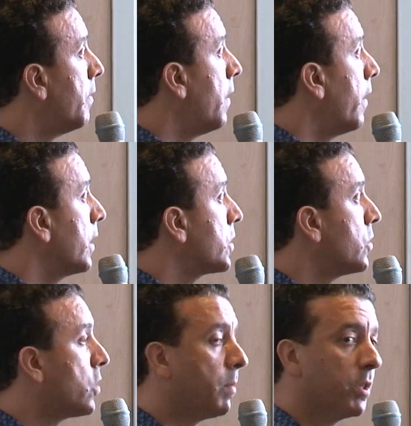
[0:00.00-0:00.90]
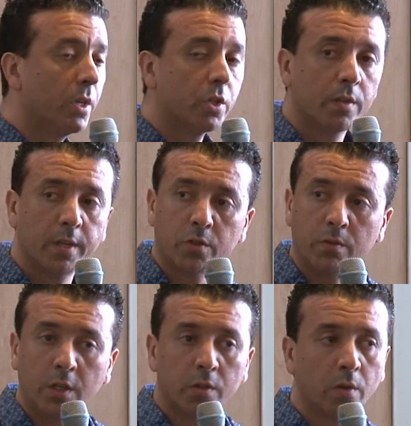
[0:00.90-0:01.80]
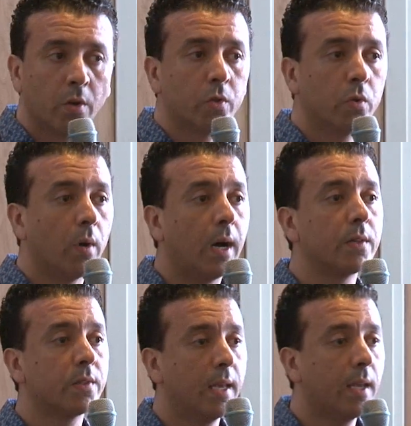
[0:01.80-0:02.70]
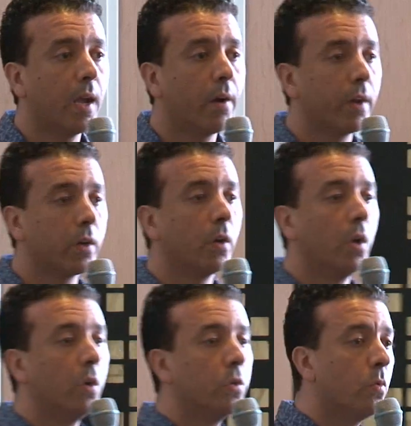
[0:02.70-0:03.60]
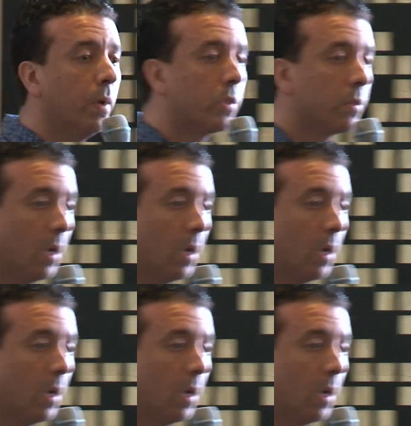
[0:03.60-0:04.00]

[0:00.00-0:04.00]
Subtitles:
various intermediation that you need to go to as a carrier to reach